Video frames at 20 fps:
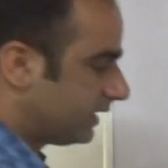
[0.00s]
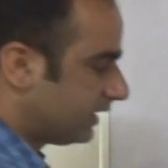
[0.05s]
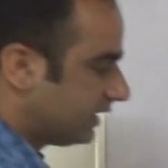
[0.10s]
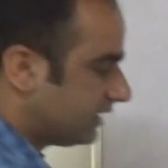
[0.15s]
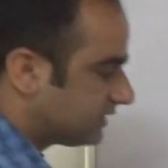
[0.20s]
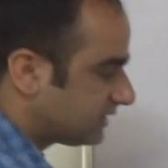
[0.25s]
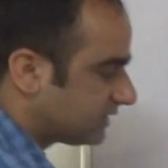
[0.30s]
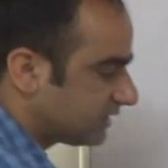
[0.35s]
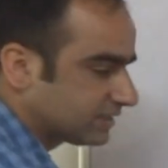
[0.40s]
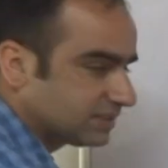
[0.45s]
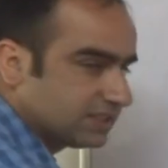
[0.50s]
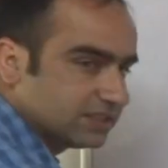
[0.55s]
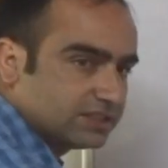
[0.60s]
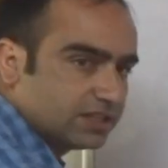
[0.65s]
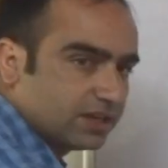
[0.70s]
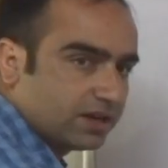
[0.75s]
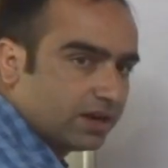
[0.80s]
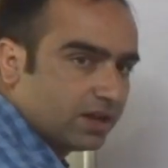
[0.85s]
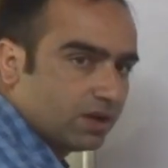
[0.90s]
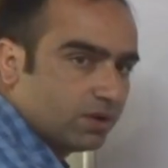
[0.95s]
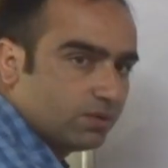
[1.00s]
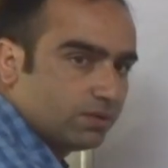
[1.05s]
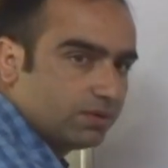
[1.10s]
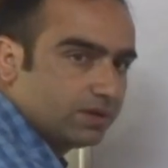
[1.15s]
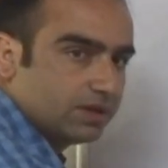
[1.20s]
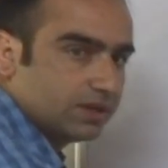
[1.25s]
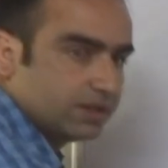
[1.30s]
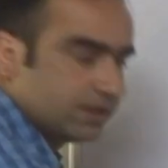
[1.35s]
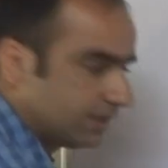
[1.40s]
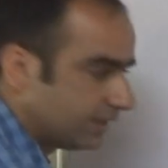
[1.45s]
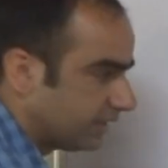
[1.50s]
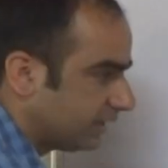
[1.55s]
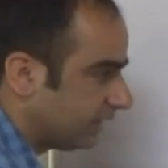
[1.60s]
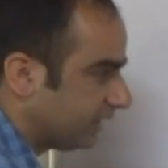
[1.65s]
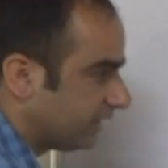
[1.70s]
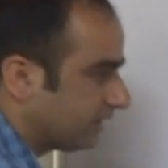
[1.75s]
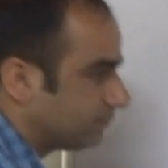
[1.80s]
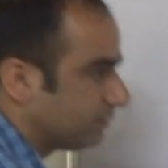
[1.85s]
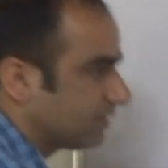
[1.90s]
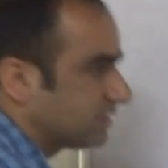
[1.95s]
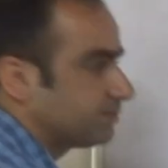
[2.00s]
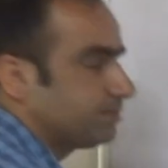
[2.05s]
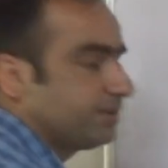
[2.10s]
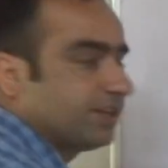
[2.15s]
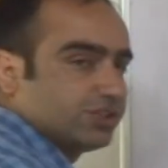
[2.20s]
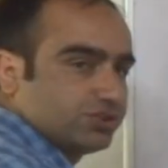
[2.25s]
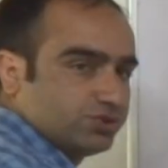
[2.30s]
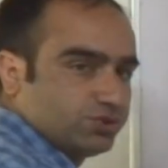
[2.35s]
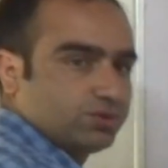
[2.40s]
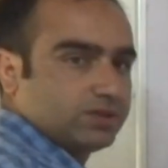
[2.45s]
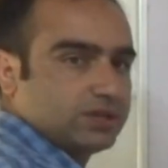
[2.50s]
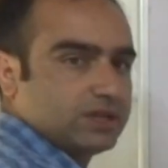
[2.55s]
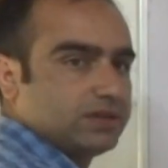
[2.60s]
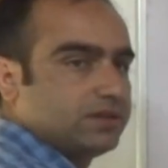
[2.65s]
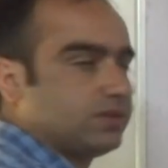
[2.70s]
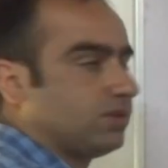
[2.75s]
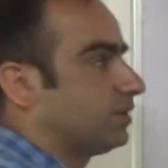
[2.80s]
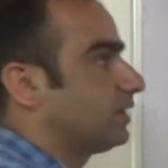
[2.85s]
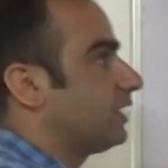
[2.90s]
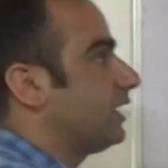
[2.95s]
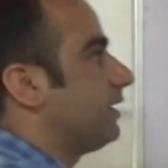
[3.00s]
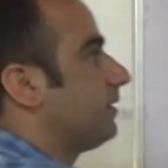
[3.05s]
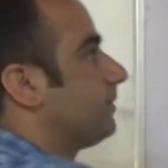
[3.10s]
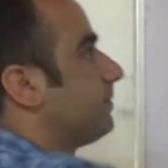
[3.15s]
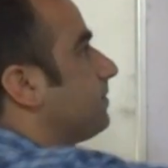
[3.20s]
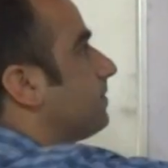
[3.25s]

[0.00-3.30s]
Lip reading: His successor now, it must be Ashoka. Okay.